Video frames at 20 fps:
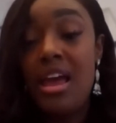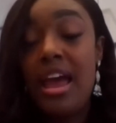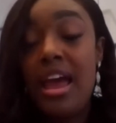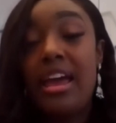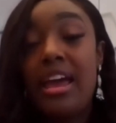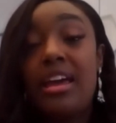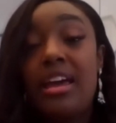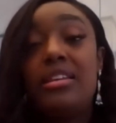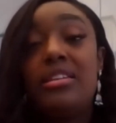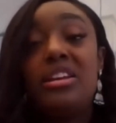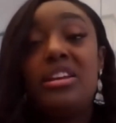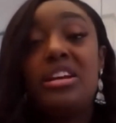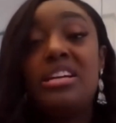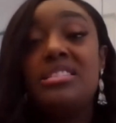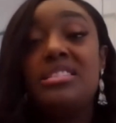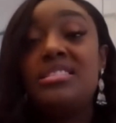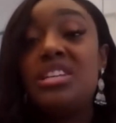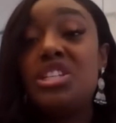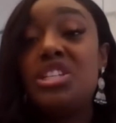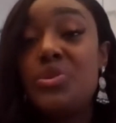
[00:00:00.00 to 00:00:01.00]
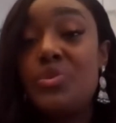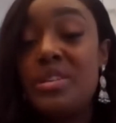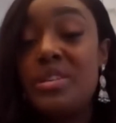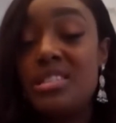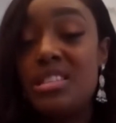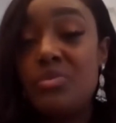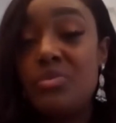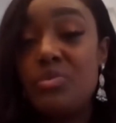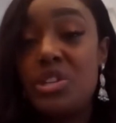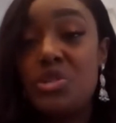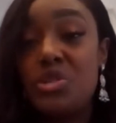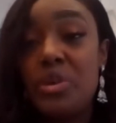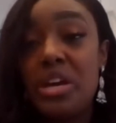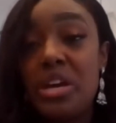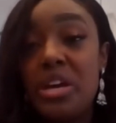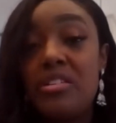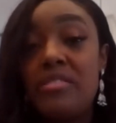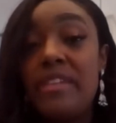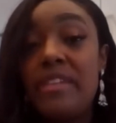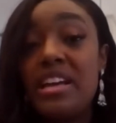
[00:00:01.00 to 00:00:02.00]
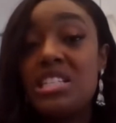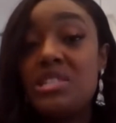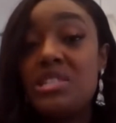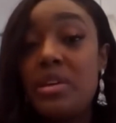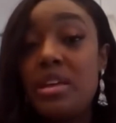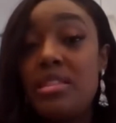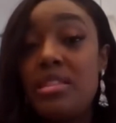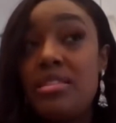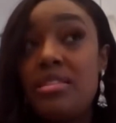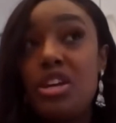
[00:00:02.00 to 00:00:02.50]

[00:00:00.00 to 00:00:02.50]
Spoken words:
And the constituents in which we interface with,